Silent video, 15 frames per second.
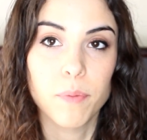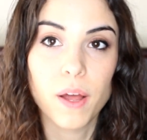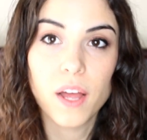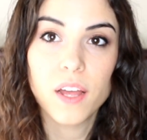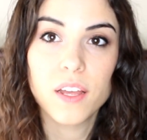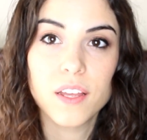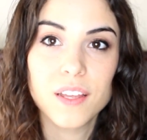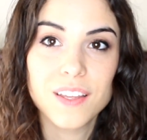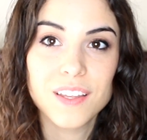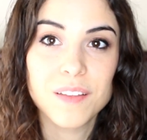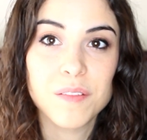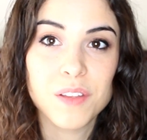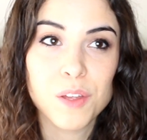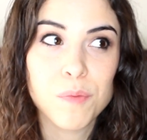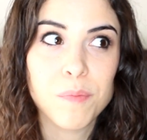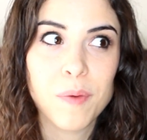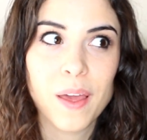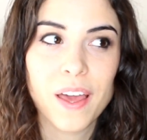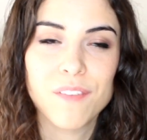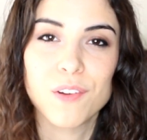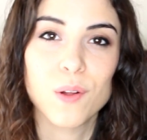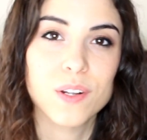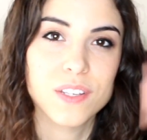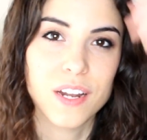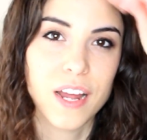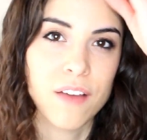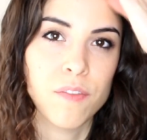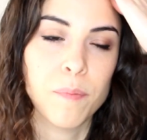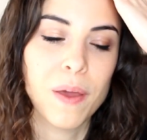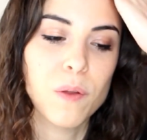But you may have noticed that I
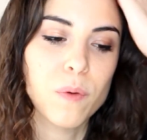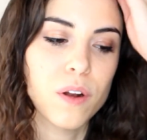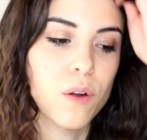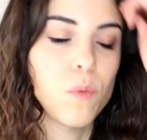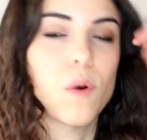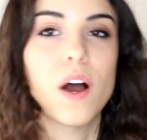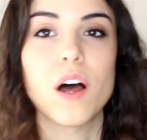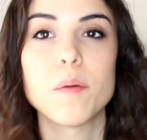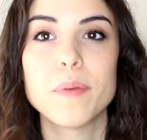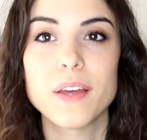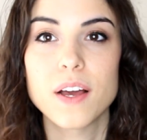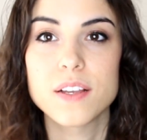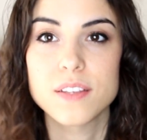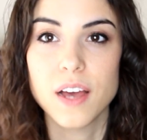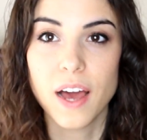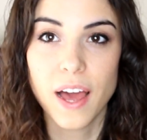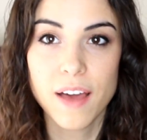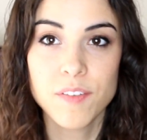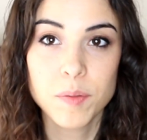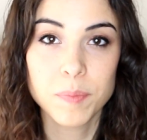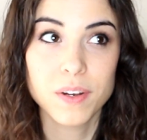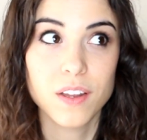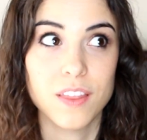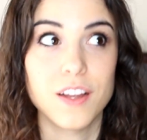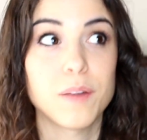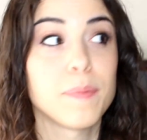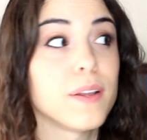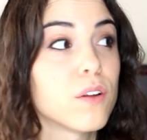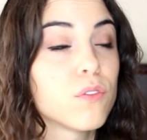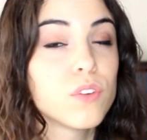haven't made one in a while because I haven't been to
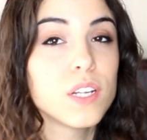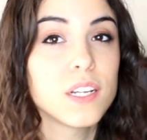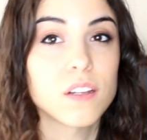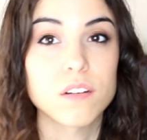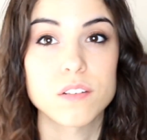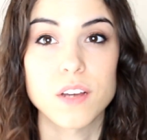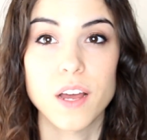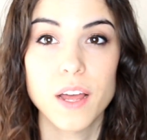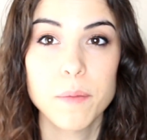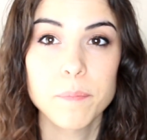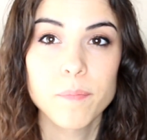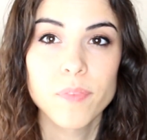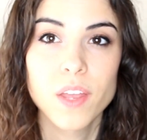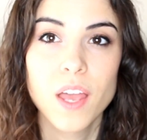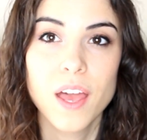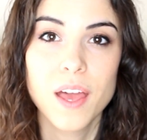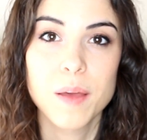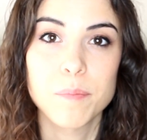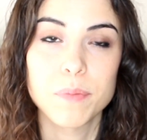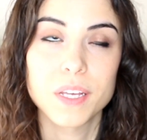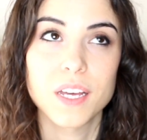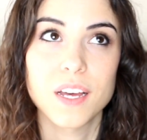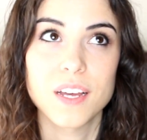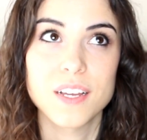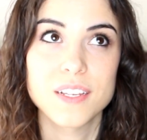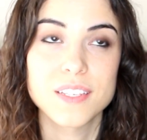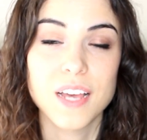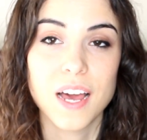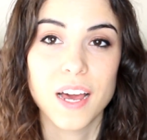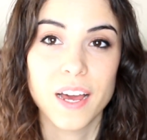therapy in a really long time
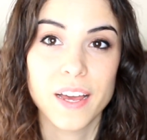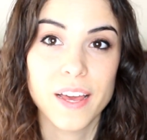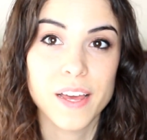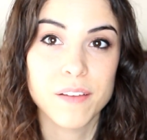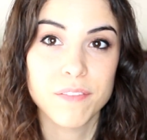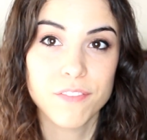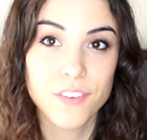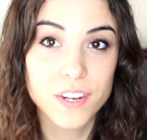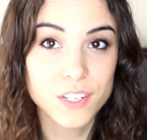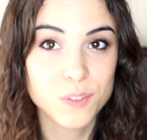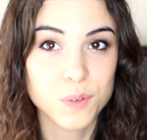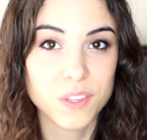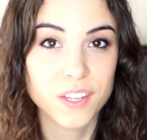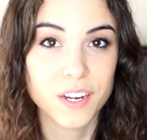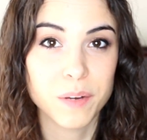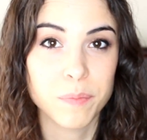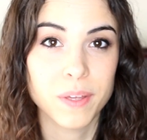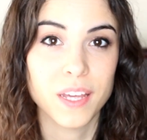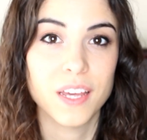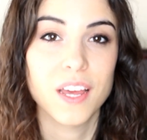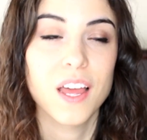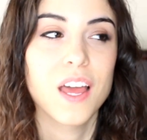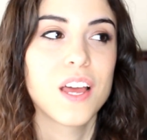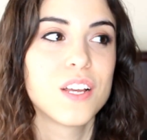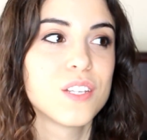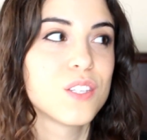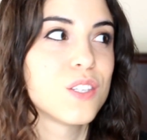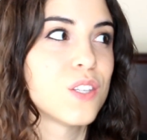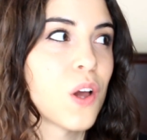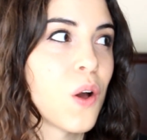because I am finished with therapy.
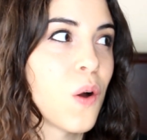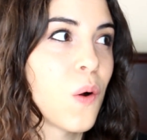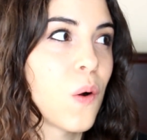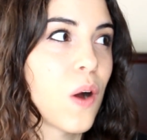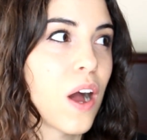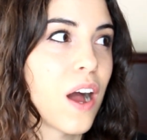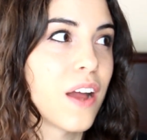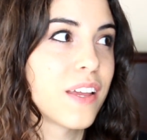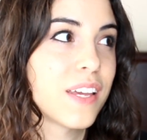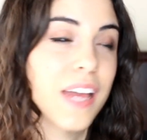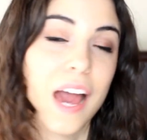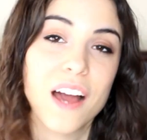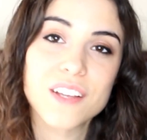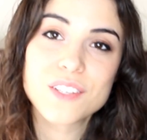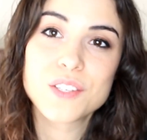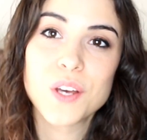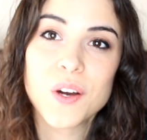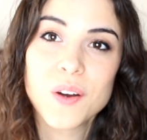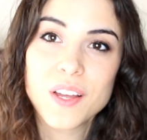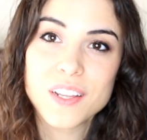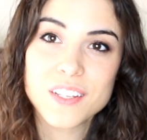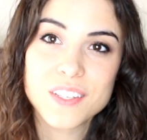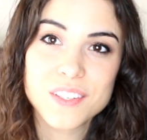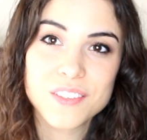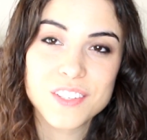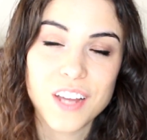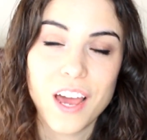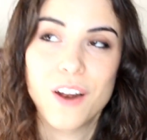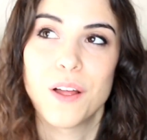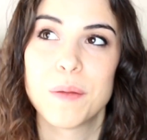So yeah, so in this
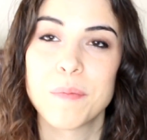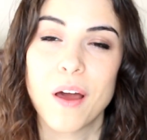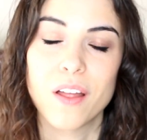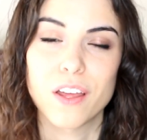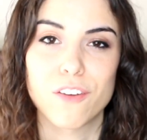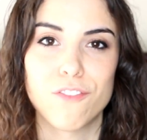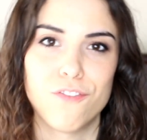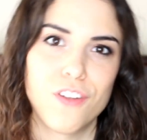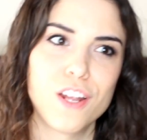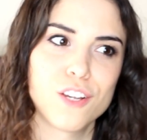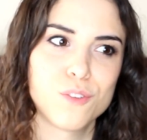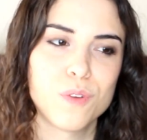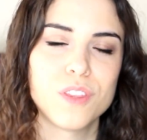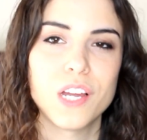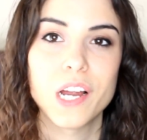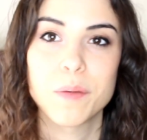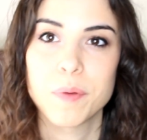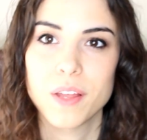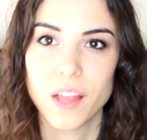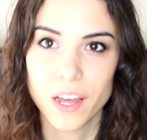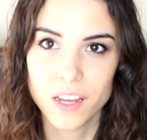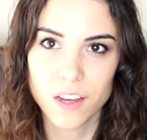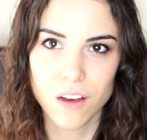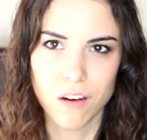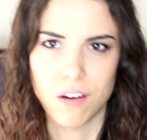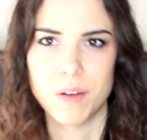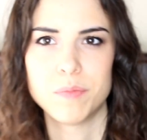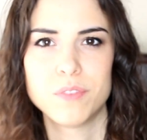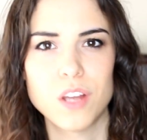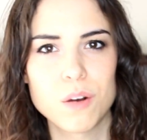title I'm not like finished with therapy, like,
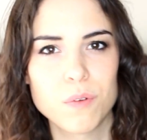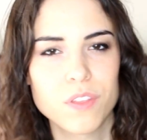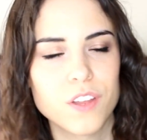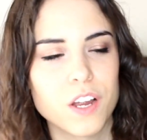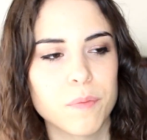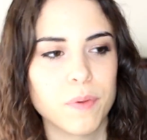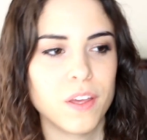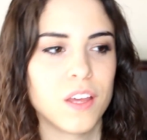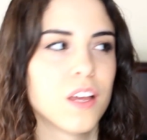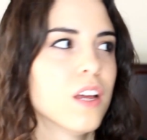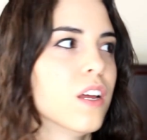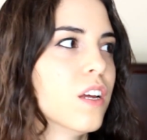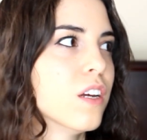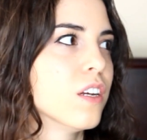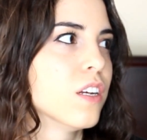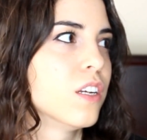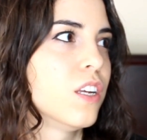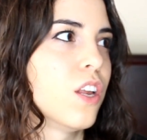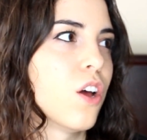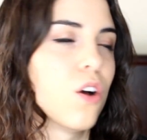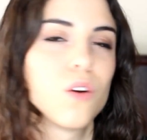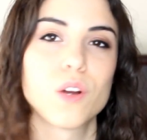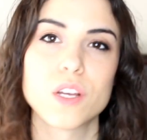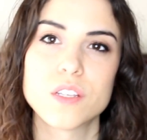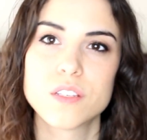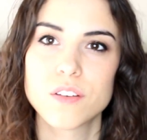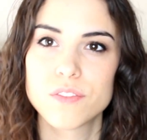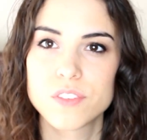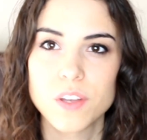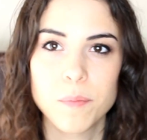oh, I'm done with therapy, you know,
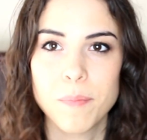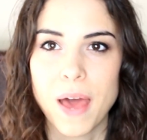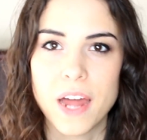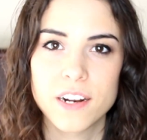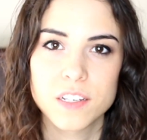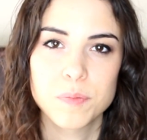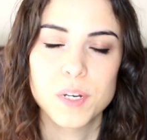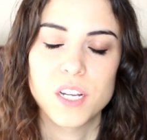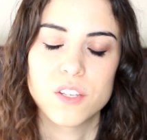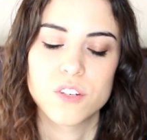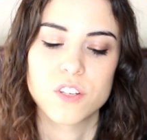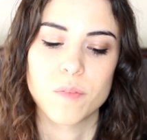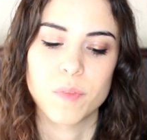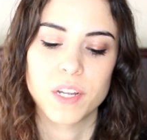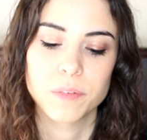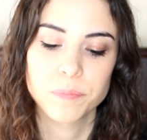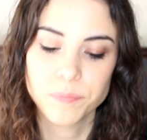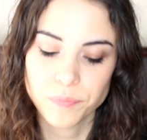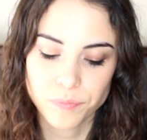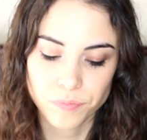because of some bad experience or something.